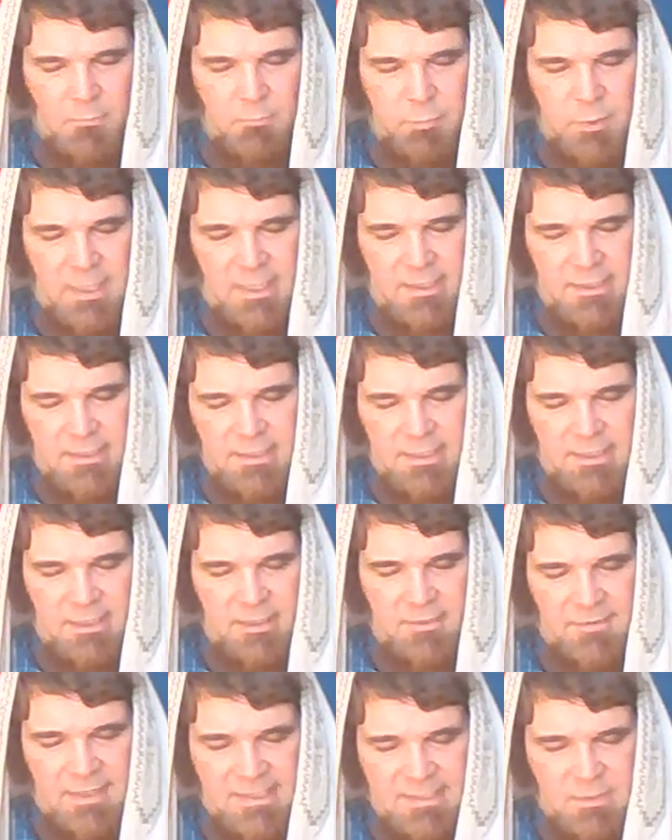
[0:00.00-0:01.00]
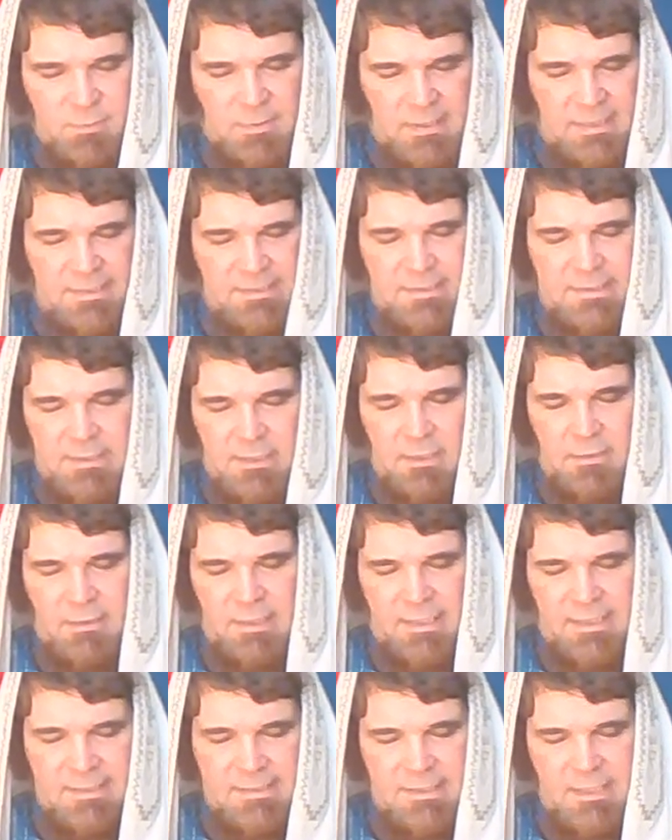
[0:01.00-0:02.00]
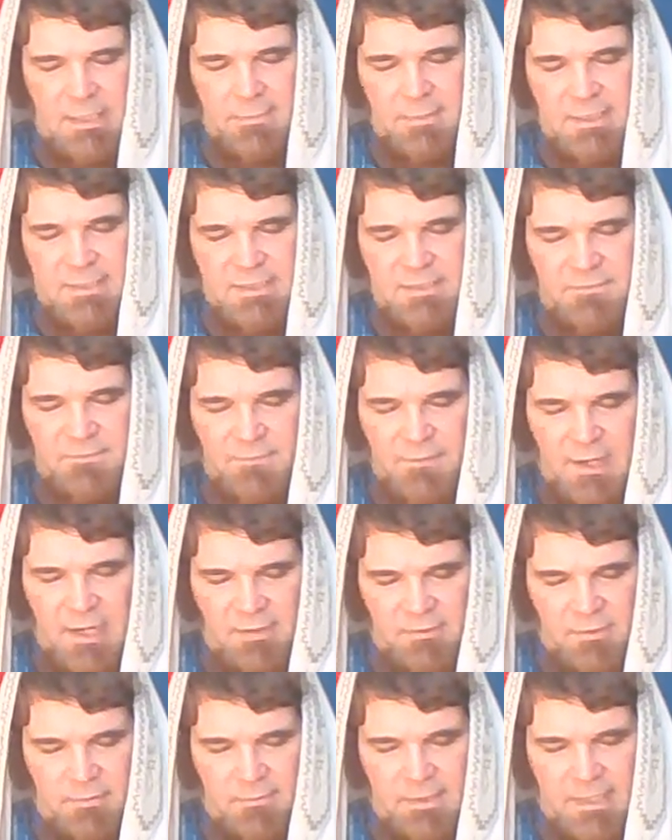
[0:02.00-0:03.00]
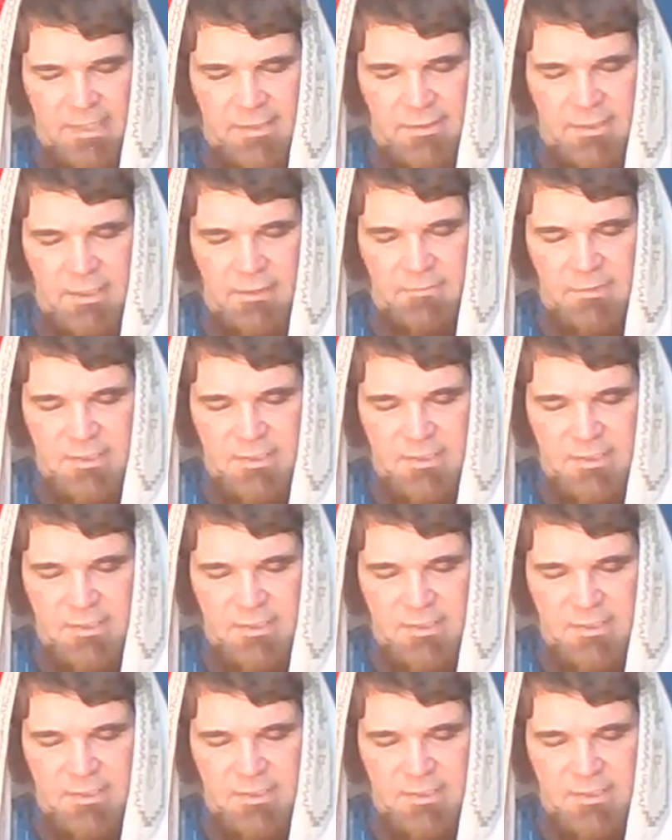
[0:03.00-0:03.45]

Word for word: But, you know, that's what he's doing. He's coming as a father right there.